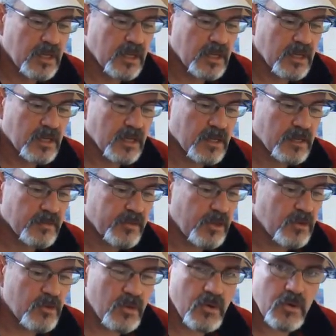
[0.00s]

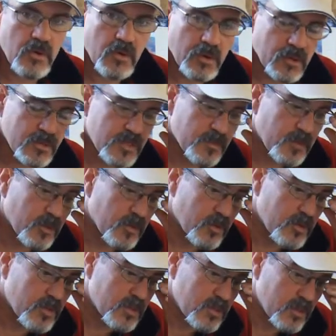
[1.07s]
Yoo-hoo or some of
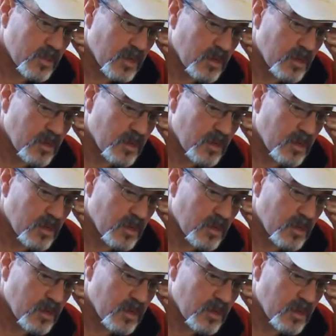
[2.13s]
those